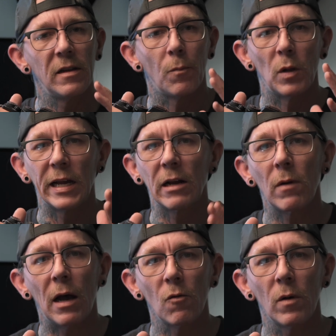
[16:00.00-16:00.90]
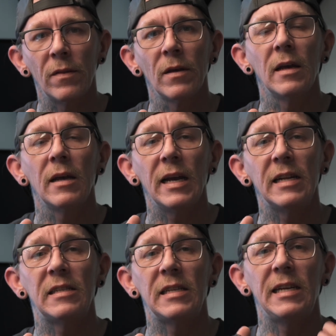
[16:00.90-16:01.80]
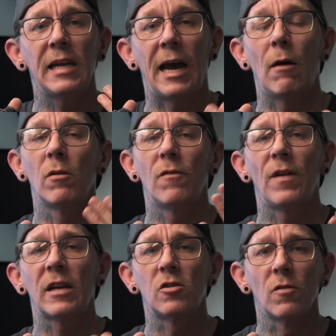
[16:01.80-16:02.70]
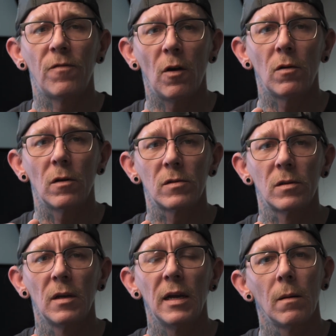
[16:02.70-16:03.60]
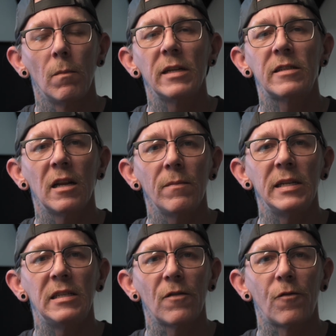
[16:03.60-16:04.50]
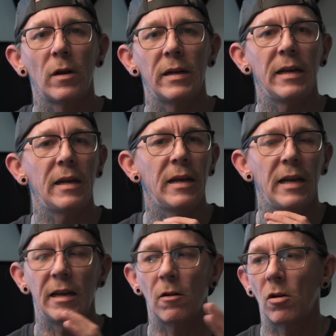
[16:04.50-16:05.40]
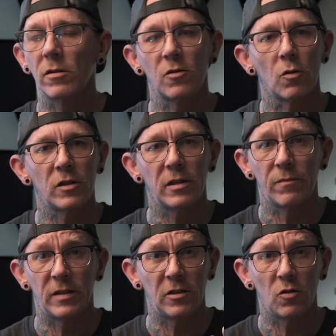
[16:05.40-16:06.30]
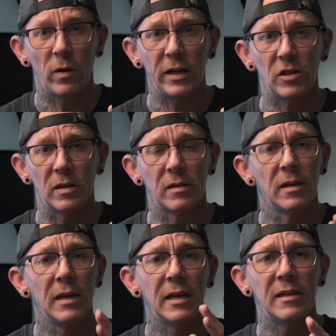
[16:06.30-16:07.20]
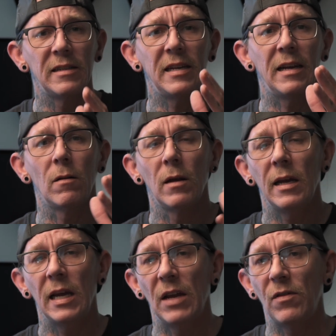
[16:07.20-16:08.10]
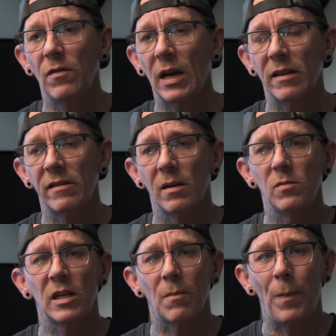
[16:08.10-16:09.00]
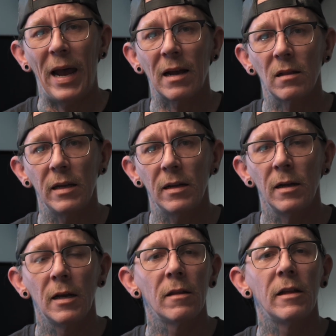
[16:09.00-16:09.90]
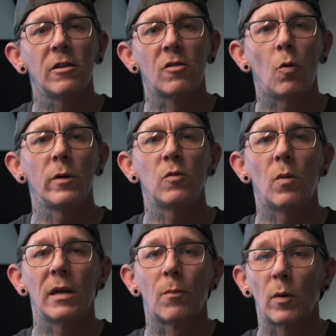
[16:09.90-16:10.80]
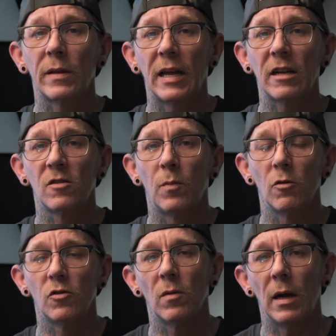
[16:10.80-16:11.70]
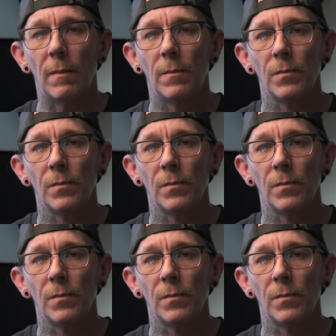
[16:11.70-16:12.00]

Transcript: to play around with and see how it affects your photos. But it's gonna be different in all sorts of situations. As I said, if you've got the subject backlit, then you're going to want to bring that exposure up.